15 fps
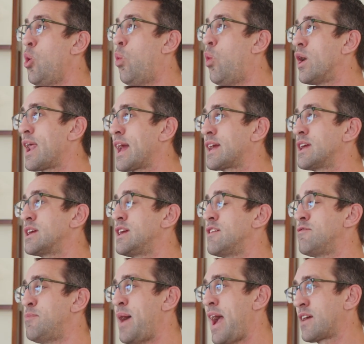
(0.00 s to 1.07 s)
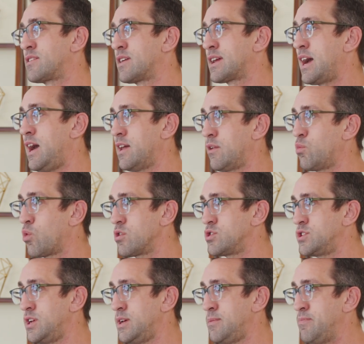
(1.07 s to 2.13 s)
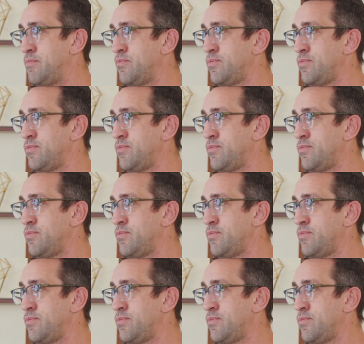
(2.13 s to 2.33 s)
what I can give back to God in worship?